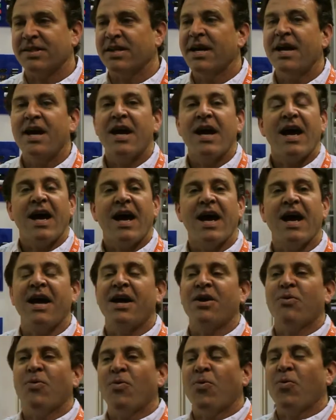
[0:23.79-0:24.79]

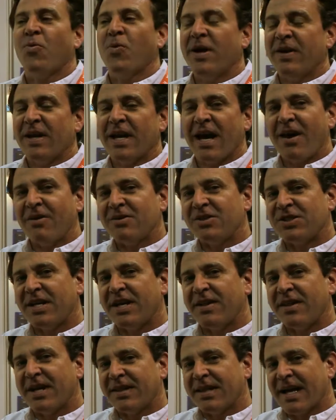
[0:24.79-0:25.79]
And we now see
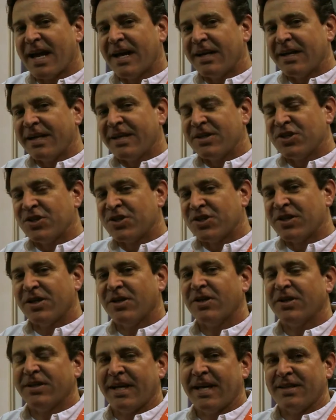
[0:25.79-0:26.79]
that that is
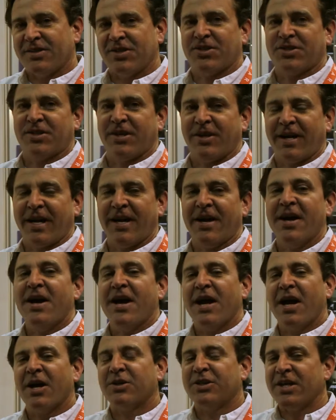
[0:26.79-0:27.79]
still necessary.
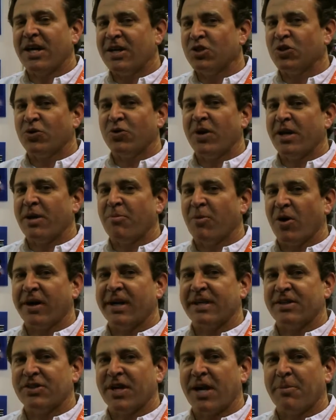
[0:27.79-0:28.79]
It does create a
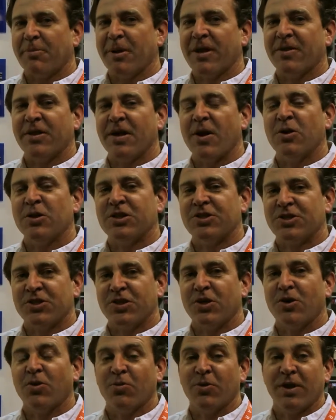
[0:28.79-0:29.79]
market segment that is
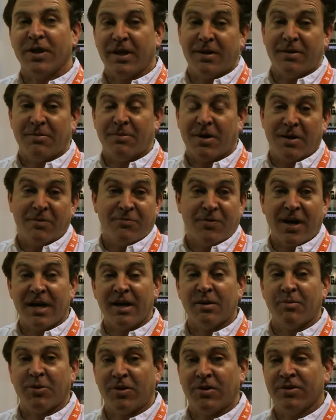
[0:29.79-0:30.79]
still really
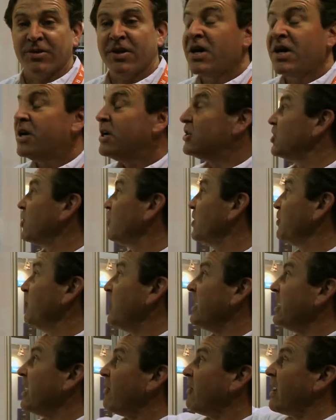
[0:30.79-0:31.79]
viable. So
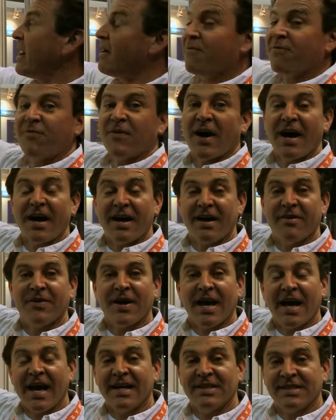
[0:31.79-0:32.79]
we now have 5
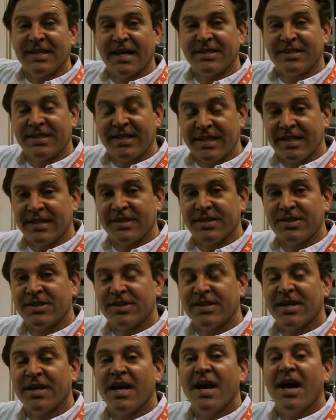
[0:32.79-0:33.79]
SSDs
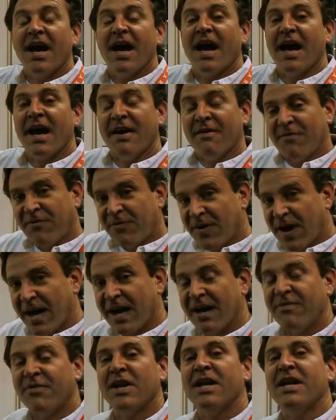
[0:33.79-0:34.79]
and
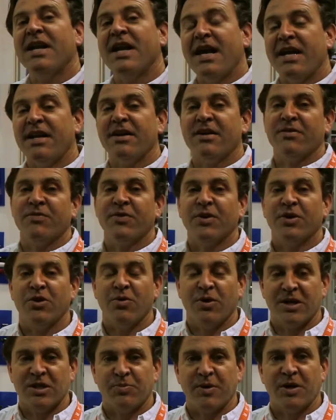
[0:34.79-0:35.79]
5 native
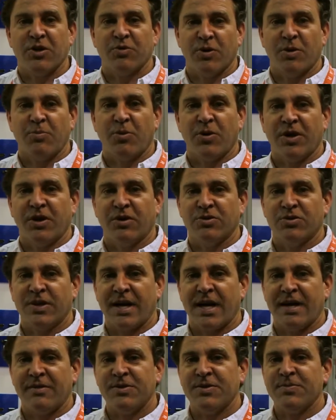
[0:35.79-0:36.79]
USB 3.0
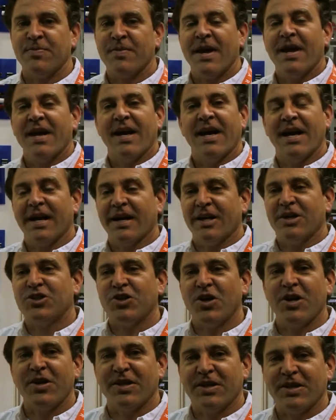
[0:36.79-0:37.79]
drives. And I'm going to
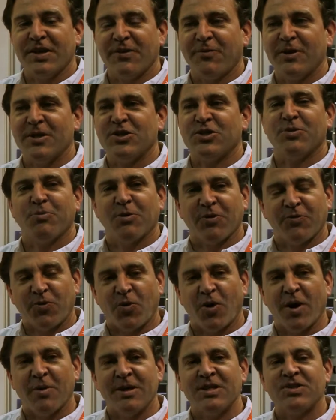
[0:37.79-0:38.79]
show you the difference in
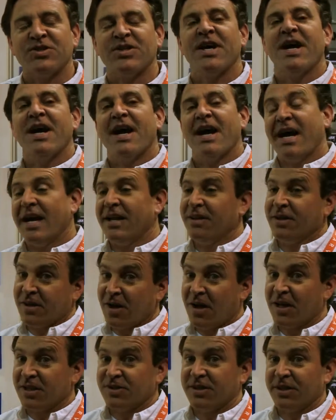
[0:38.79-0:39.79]
performance and the
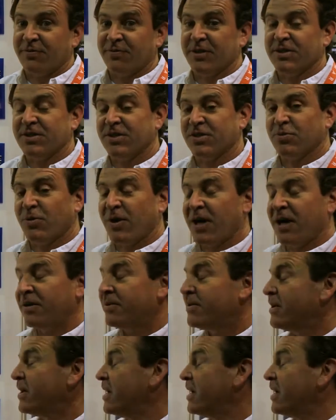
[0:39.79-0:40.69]
cost difference as well.